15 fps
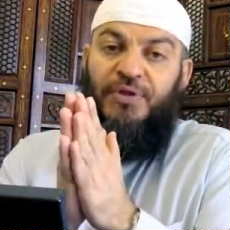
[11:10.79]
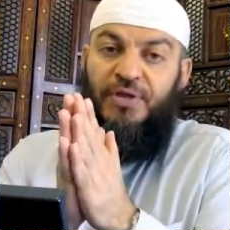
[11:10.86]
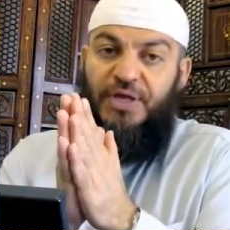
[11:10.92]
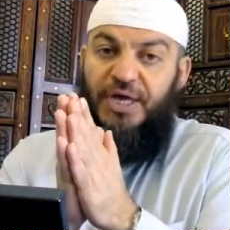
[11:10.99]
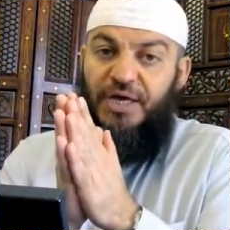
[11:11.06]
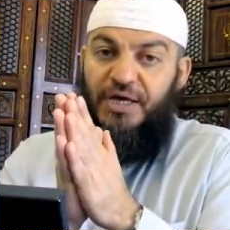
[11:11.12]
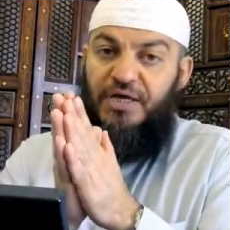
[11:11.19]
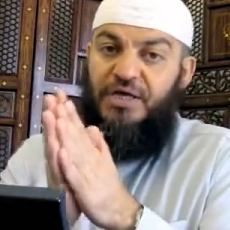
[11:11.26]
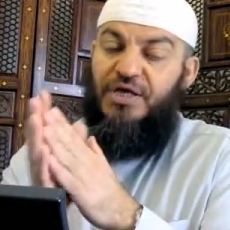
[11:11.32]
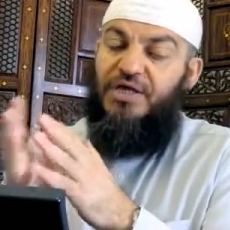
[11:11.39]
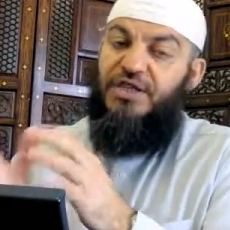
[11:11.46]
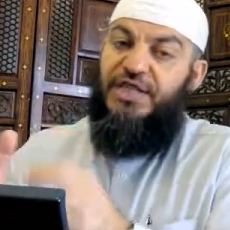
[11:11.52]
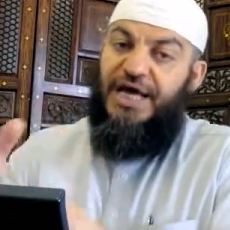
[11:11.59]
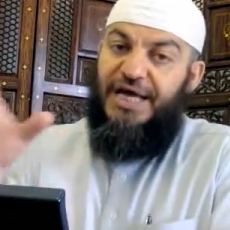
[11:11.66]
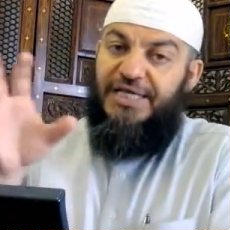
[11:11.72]
Yeah,
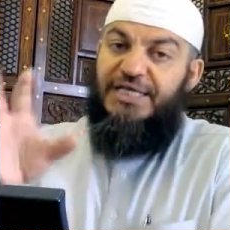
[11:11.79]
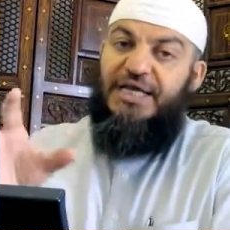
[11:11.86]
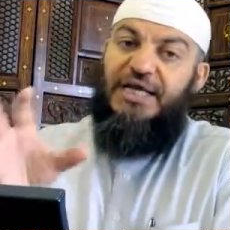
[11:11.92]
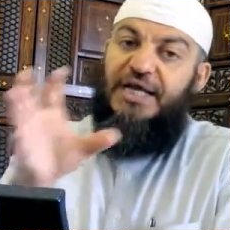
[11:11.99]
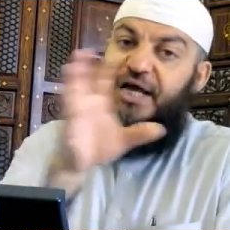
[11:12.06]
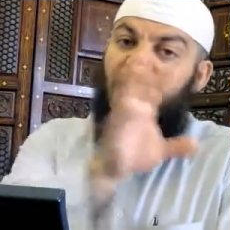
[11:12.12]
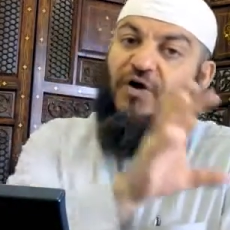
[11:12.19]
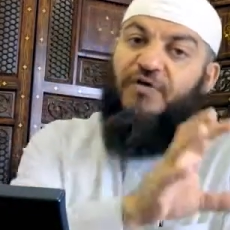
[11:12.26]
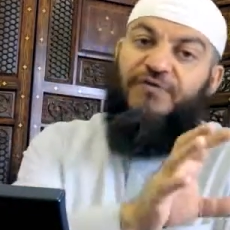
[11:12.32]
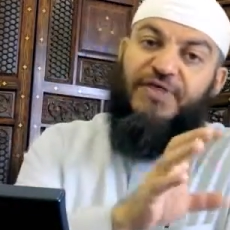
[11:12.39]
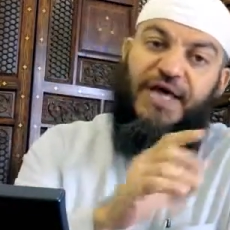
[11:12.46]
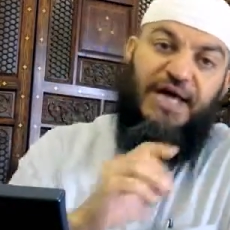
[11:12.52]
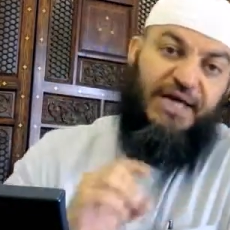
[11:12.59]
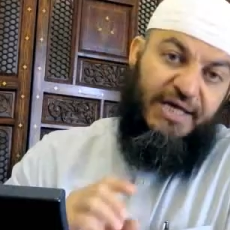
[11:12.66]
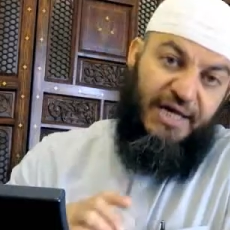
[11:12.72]
the adilla of
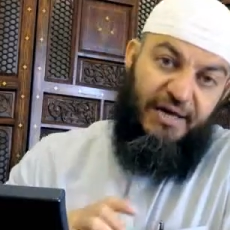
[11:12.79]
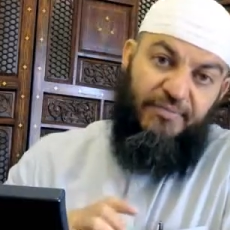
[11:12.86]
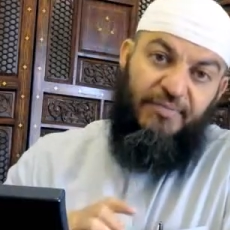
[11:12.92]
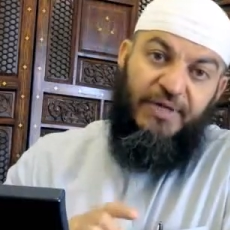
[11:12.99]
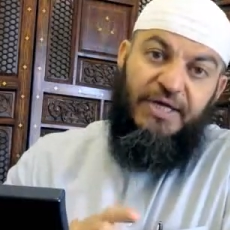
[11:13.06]
the ahkam.